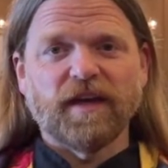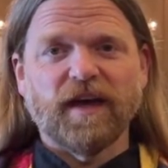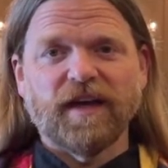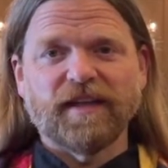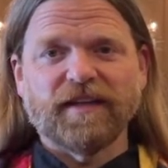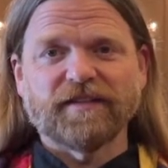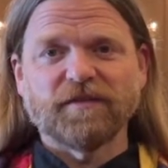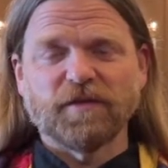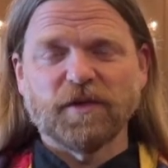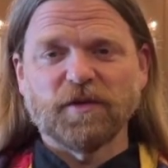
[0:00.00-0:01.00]
highlights
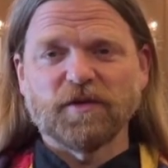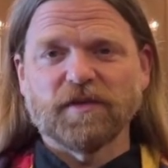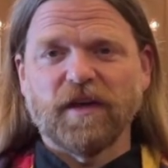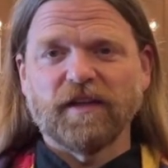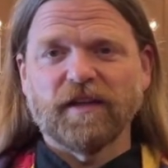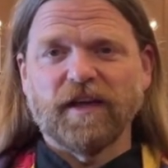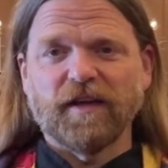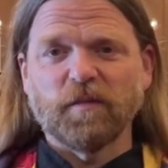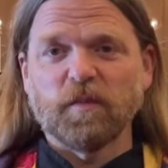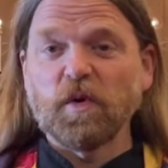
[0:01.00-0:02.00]
of those
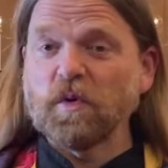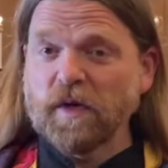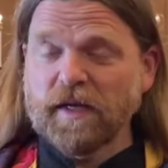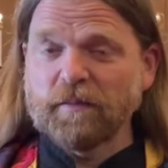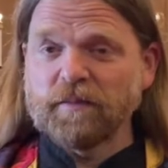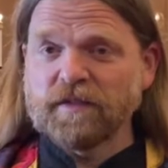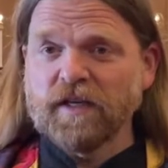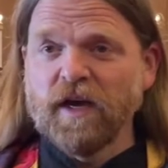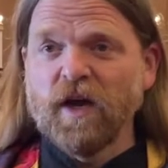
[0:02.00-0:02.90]
online programs.